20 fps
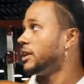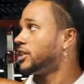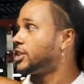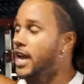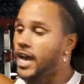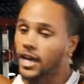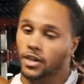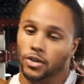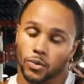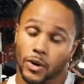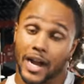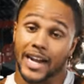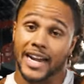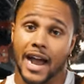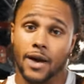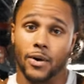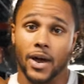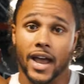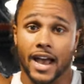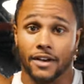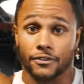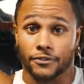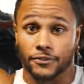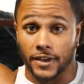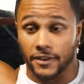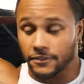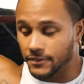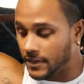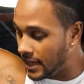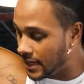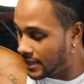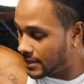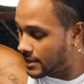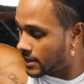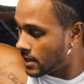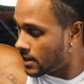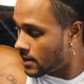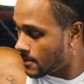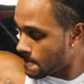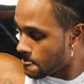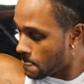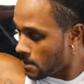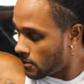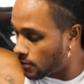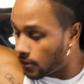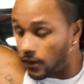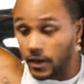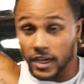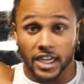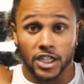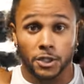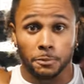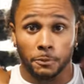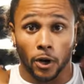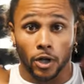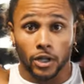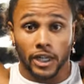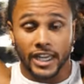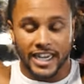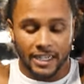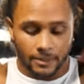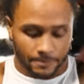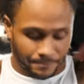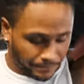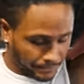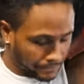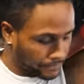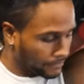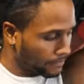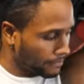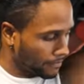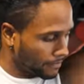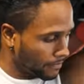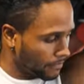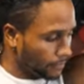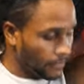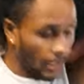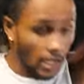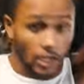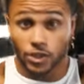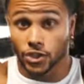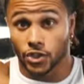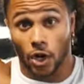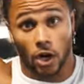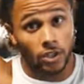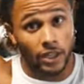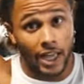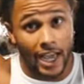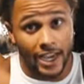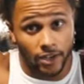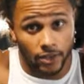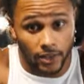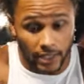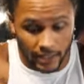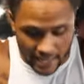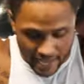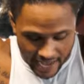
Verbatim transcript: each handle. Right now I have 50s for each pulley. Start lighter than